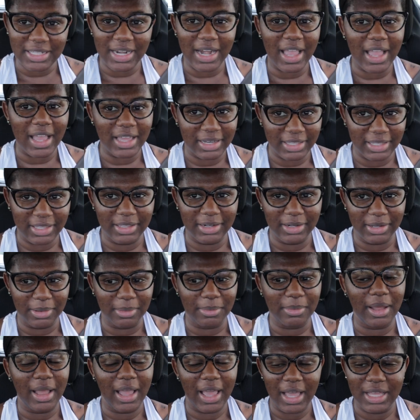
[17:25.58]
said I had to get
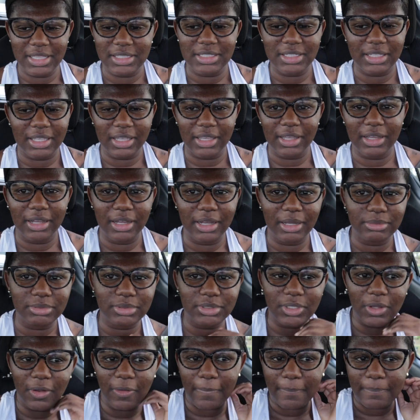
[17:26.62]
up. I had to get up.
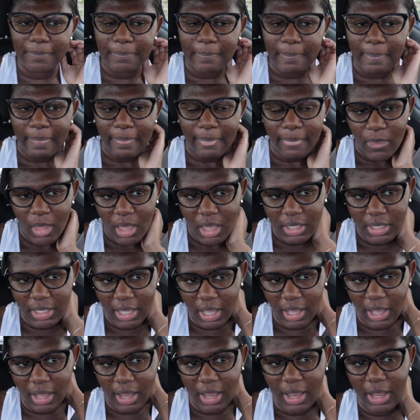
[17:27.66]
So
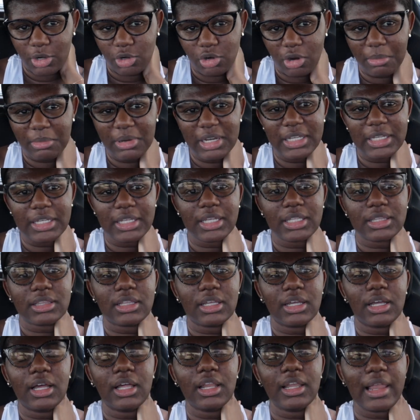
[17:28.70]
yeah, I normally get
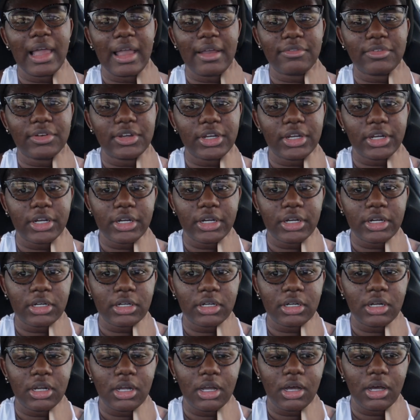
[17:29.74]
the
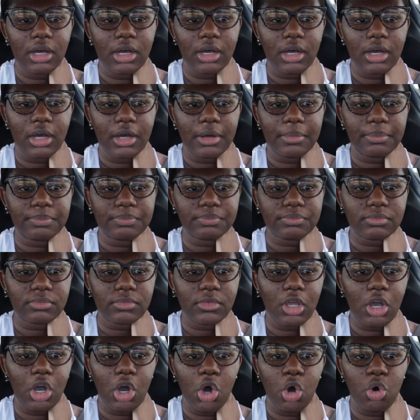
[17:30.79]
lavender
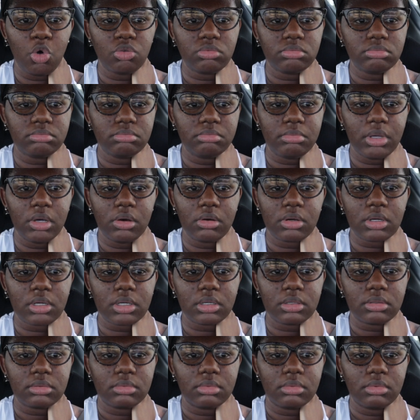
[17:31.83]
oat
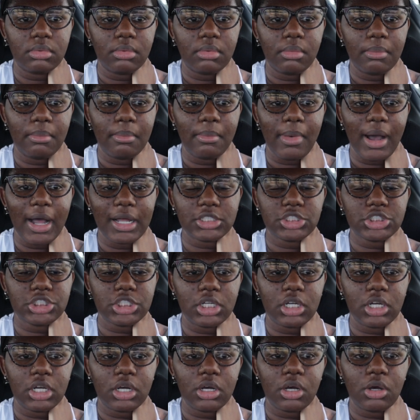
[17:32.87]
milk
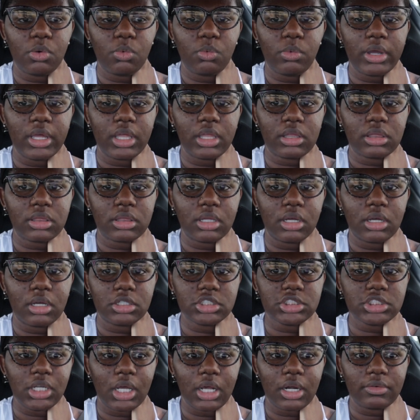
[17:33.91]
matcha with a
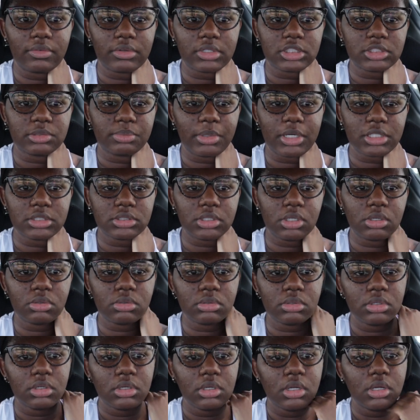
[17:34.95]
shot of
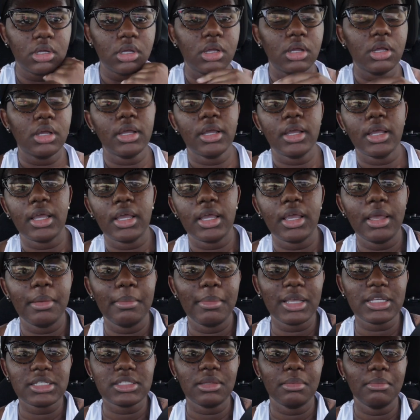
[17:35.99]
espresso. It
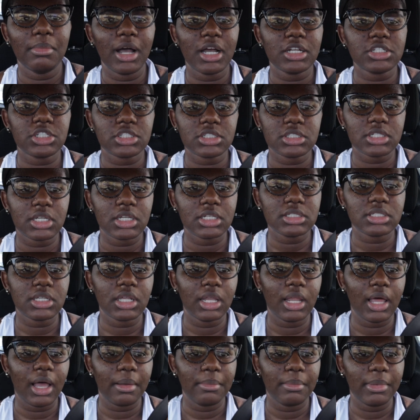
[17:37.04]
makes the matcha taste a
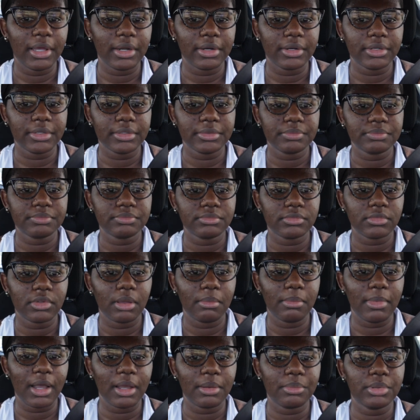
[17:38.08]
lot better,
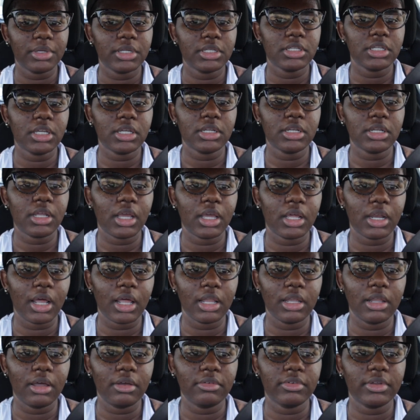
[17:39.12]
in my opinion, and I
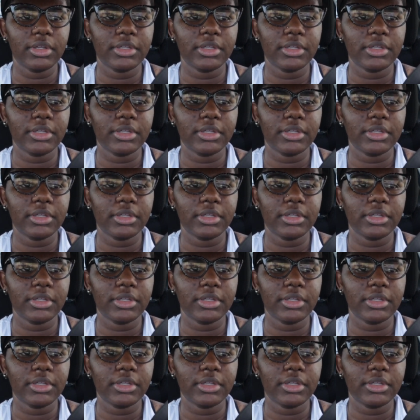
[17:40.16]
love